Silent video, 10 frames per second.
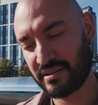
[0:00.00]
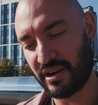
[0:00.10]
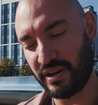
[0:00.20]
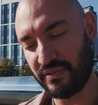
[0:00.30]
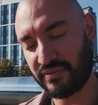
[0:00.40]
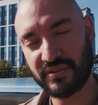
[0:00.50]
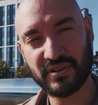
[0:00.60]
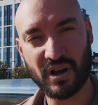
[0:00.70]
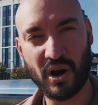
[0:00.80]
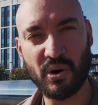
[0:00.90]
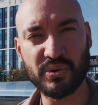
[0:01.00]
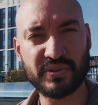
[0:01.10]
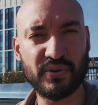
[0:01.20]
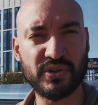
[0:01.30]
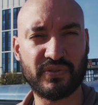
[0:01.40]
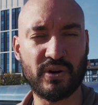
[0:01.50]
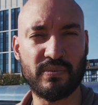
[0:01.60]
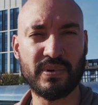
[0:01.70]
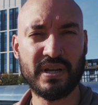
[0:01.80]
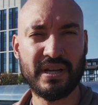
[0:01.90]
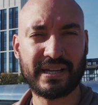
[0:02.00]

kind of old Fujifilm